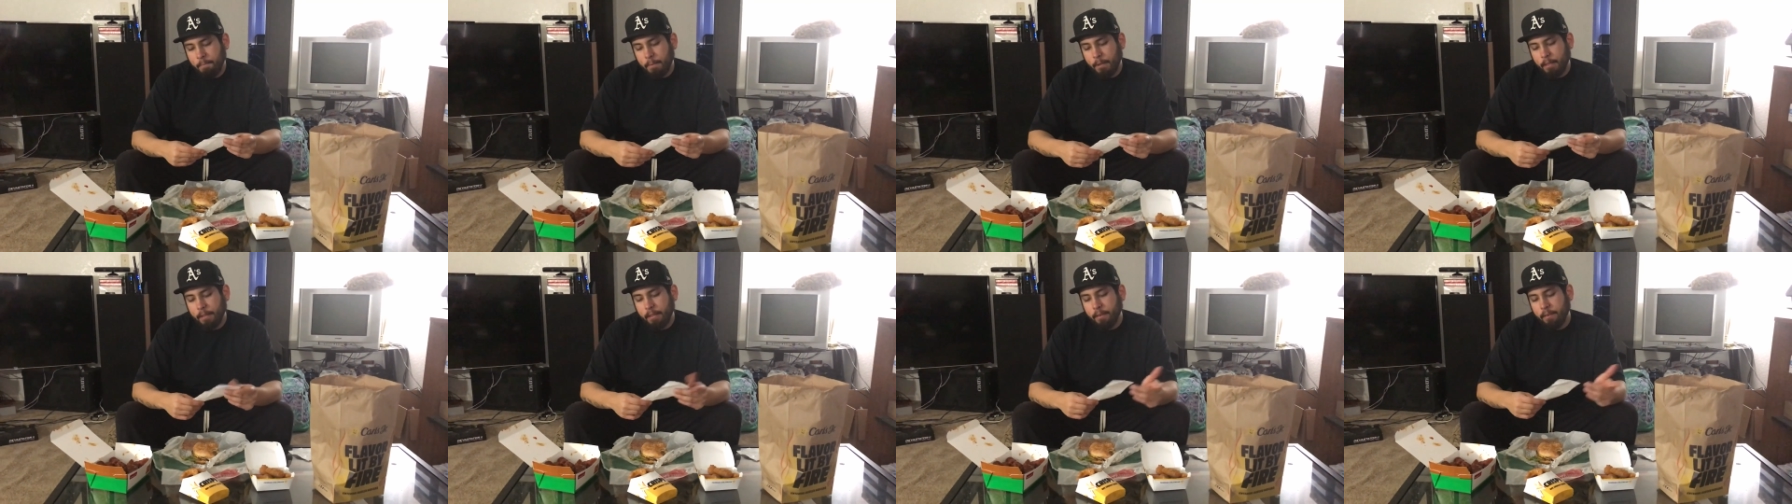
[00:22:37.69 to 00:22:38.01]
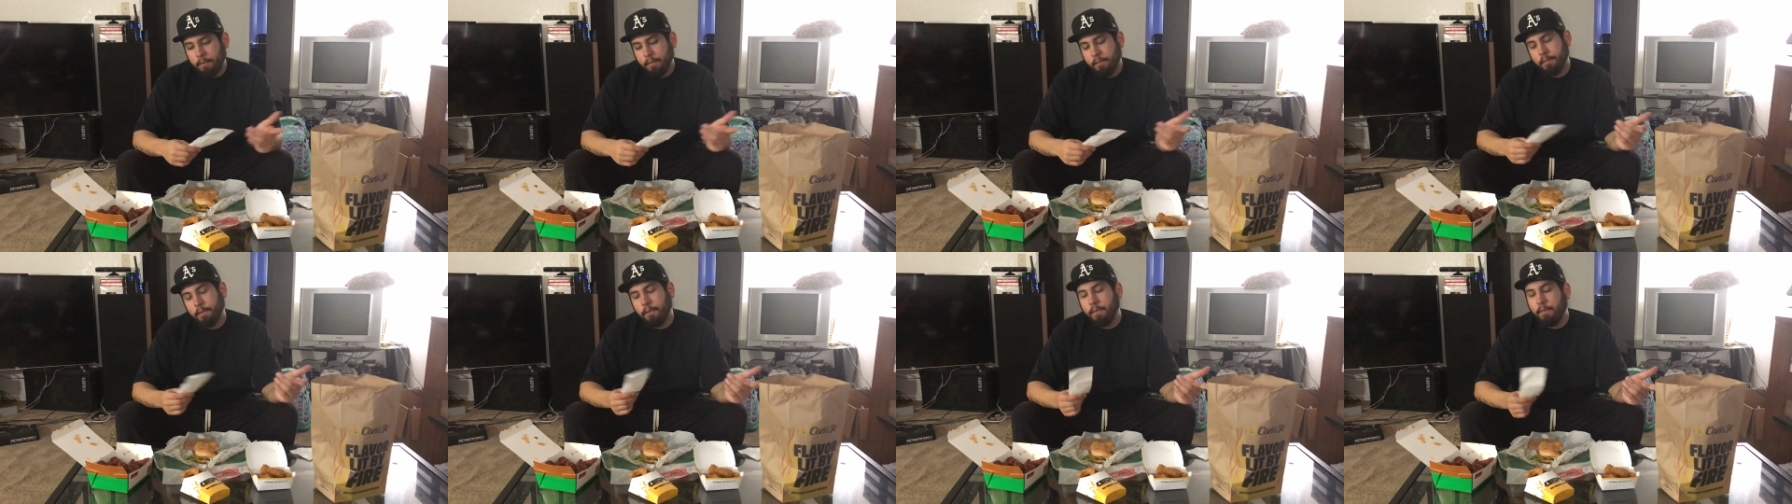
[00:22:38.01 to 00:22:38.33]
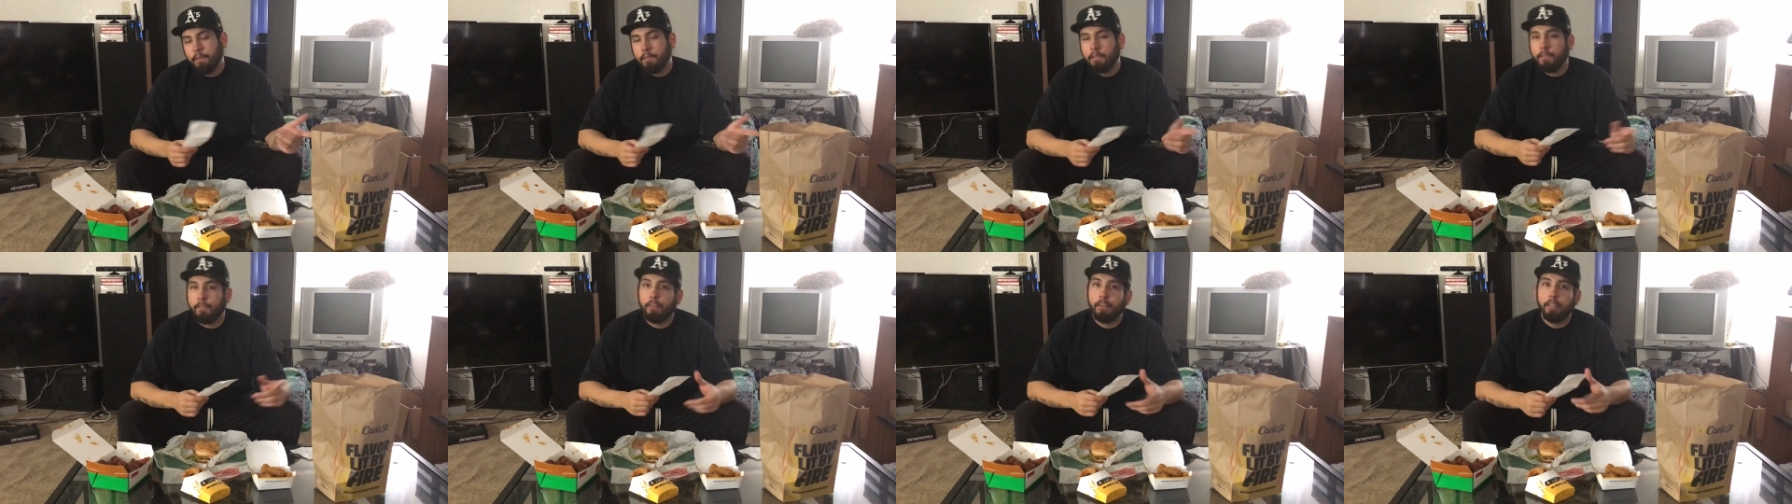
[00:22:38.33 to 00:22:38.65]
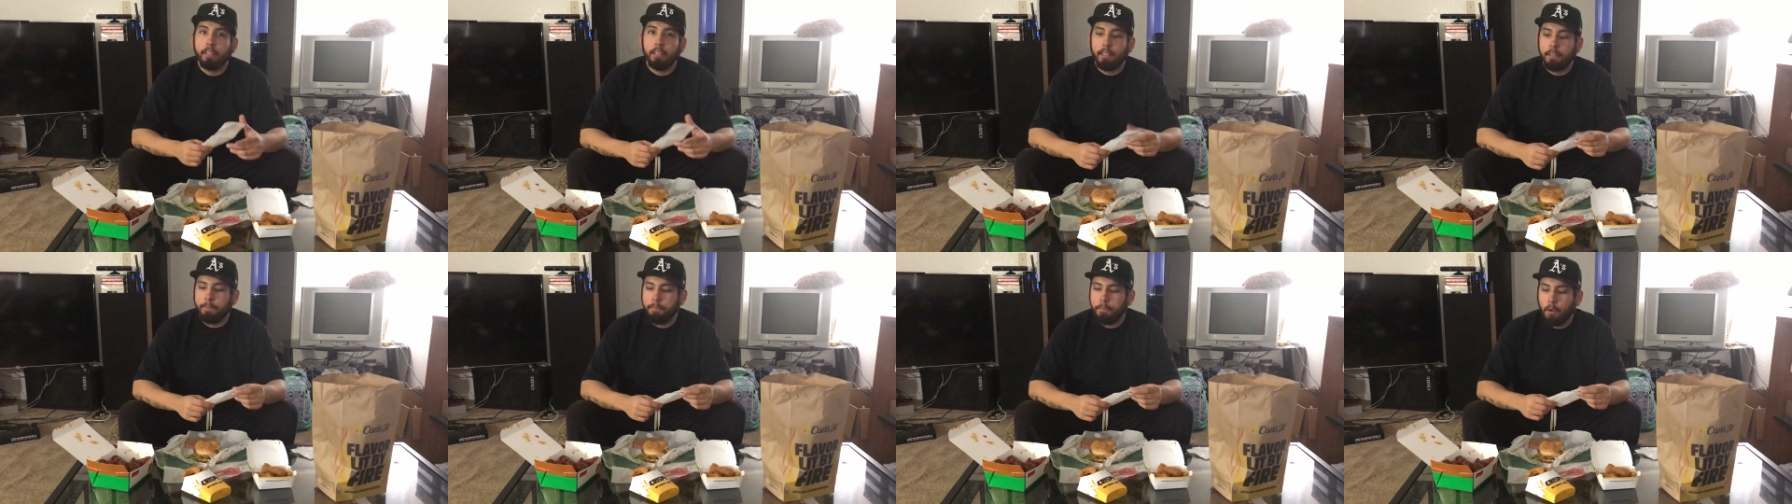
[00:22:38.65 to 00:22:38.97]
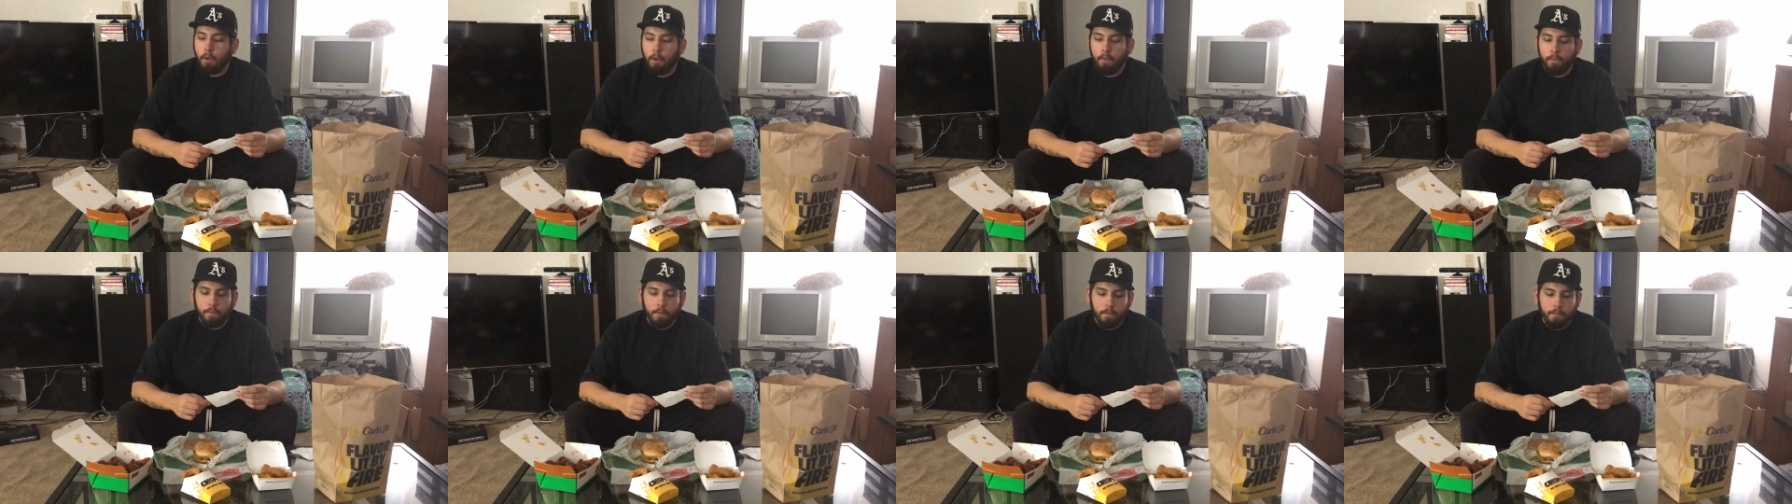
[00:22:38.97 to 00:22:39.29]
but it was for the
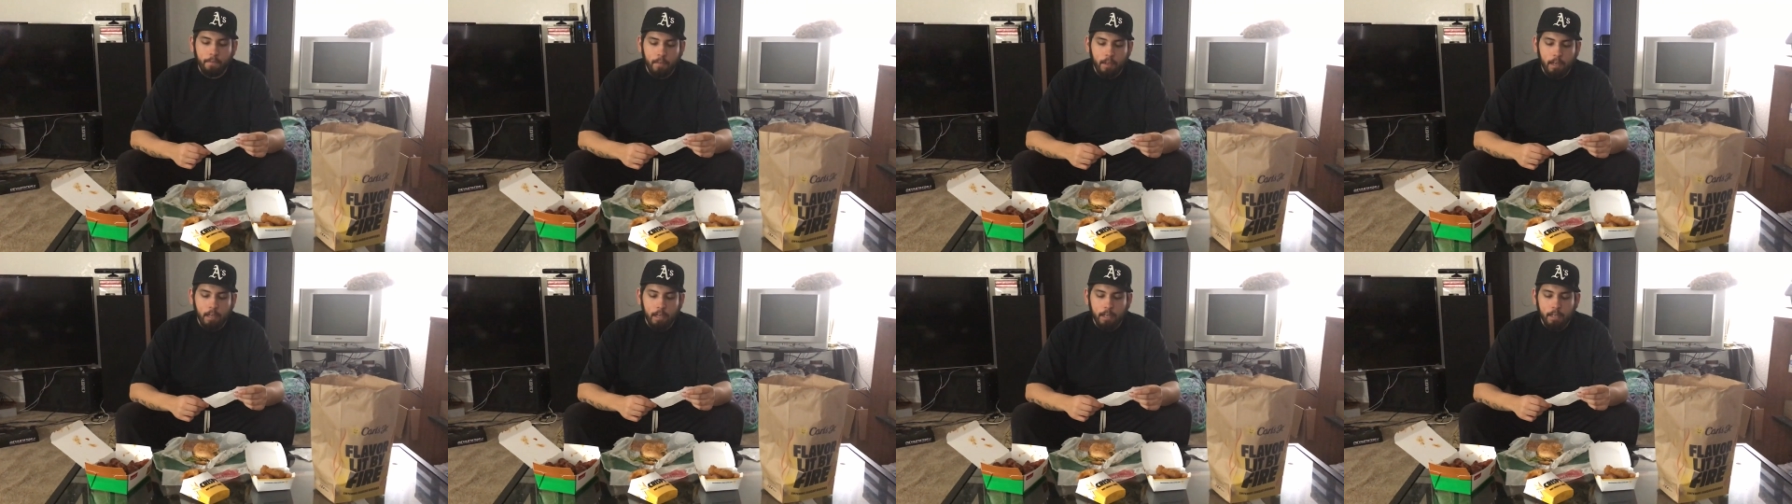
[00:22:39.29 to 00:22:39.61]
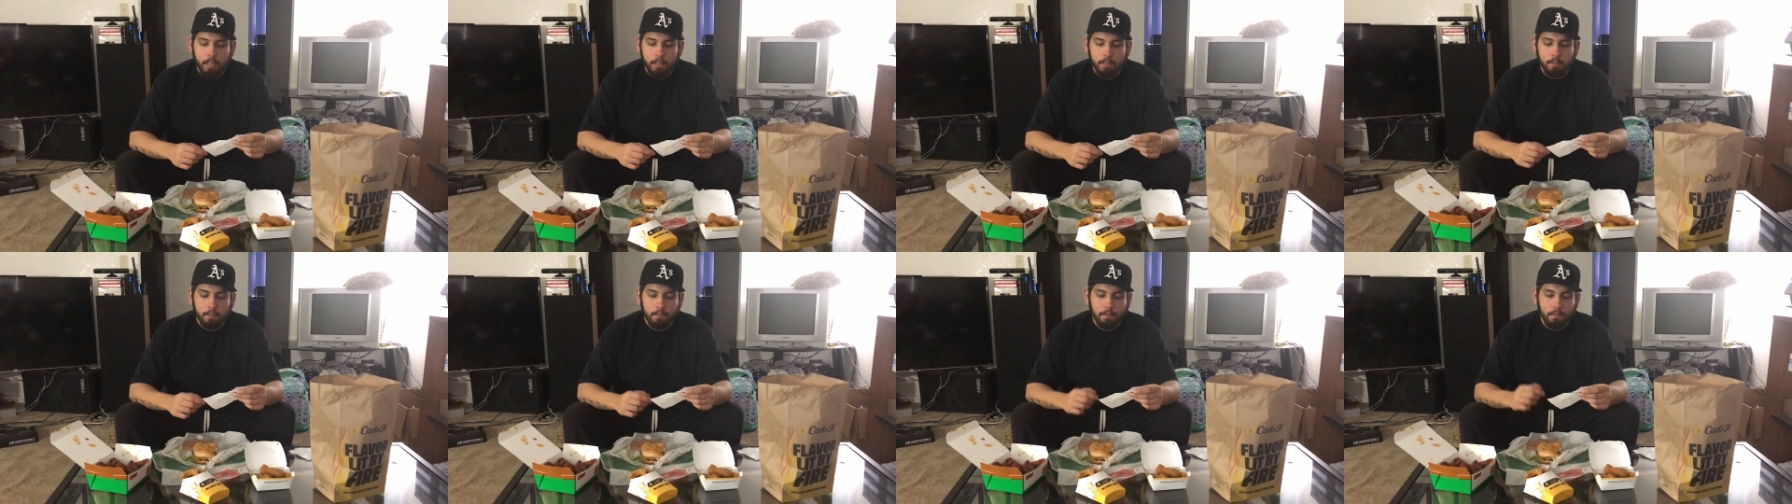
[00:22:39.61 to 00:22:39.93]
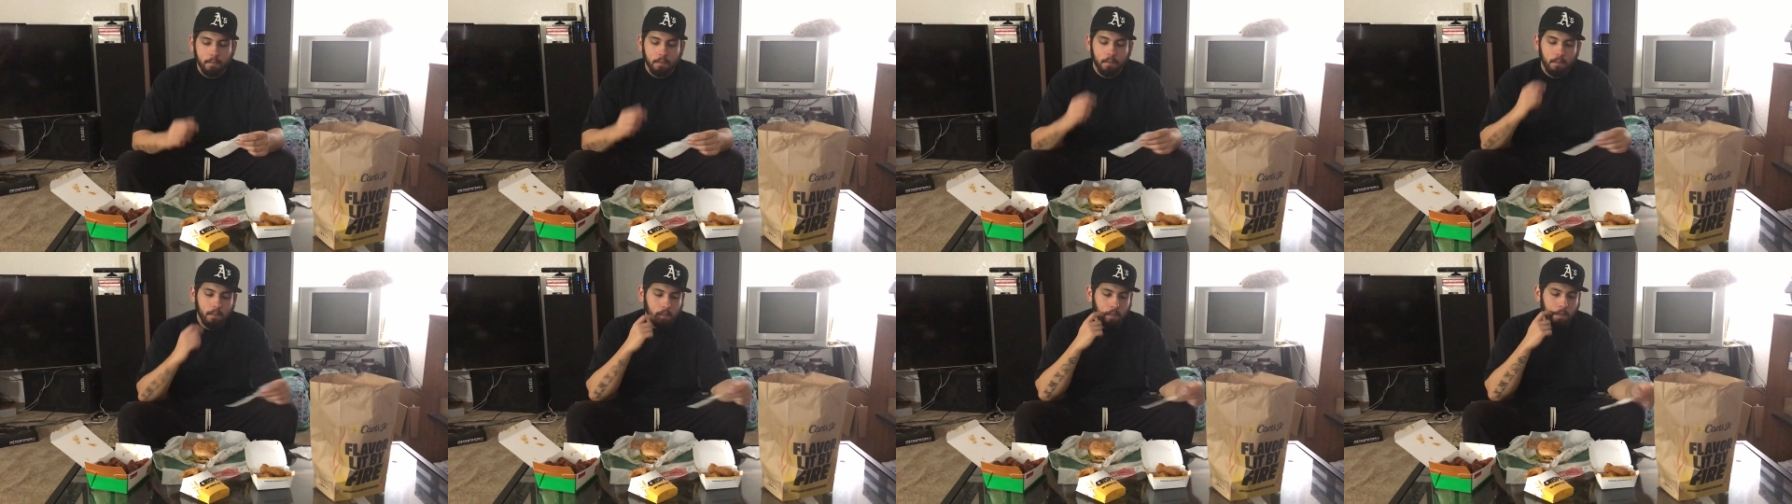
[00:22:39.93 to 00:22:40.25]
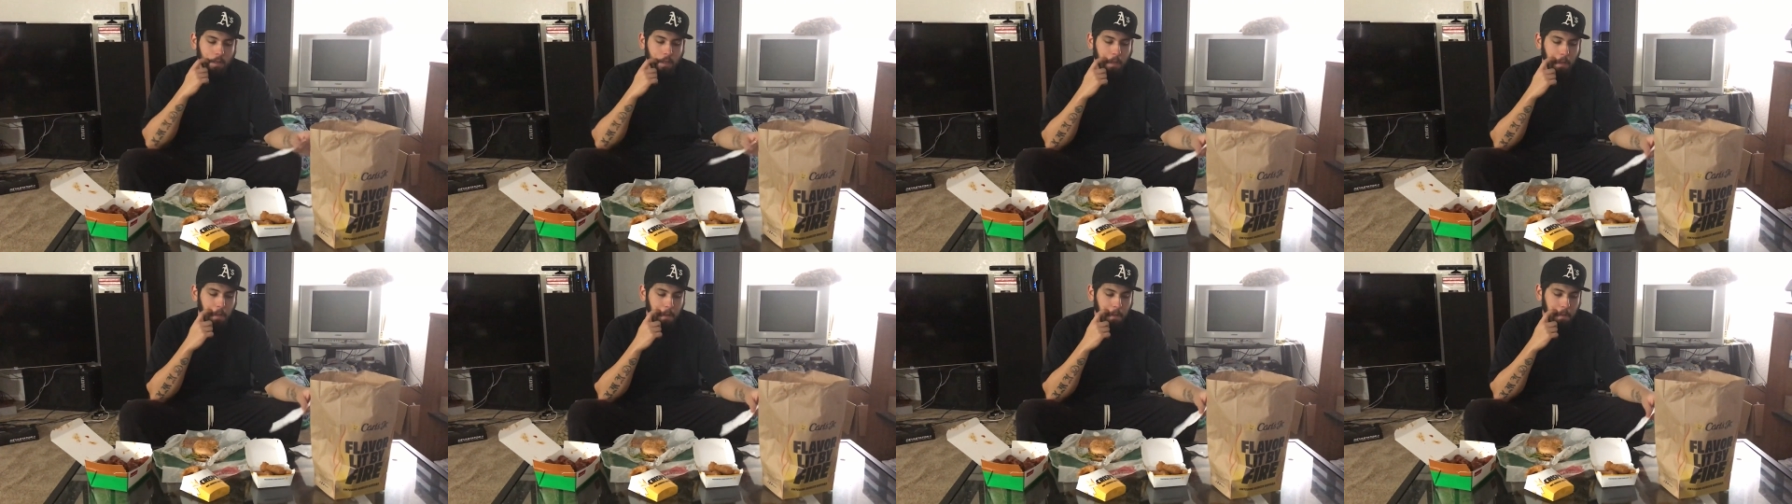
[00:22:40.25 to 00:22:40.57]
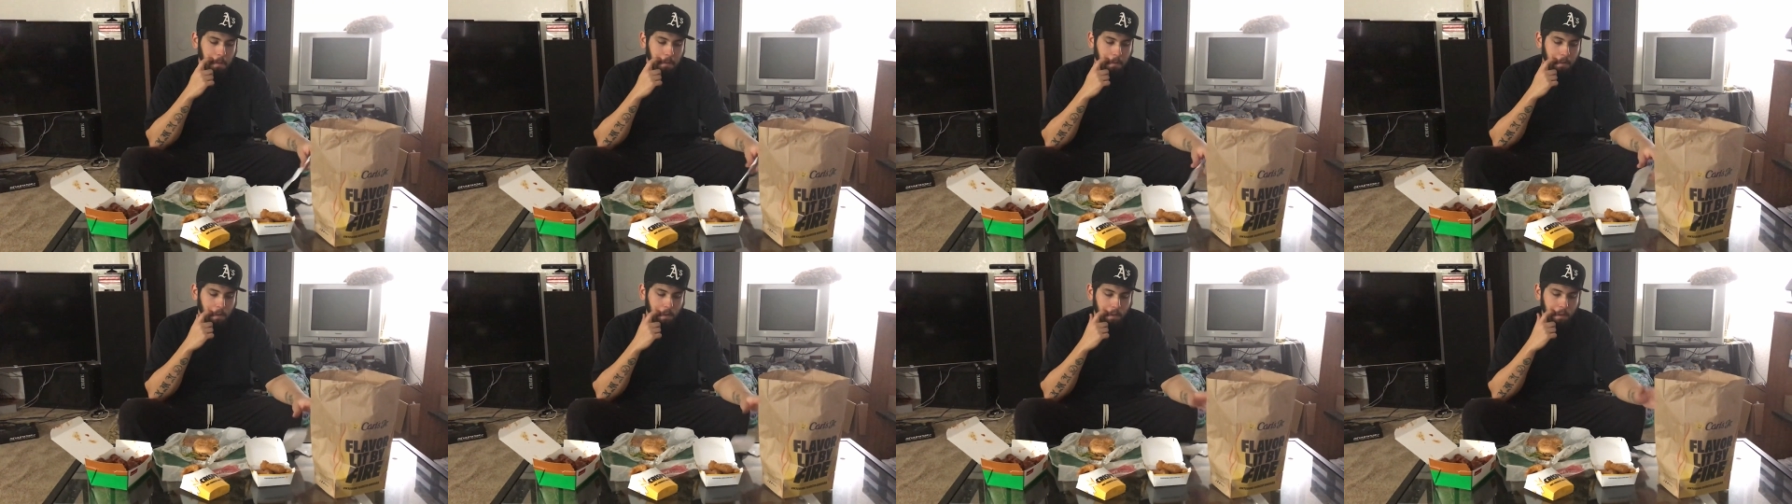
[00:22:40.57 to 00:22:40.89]
both of us, you know.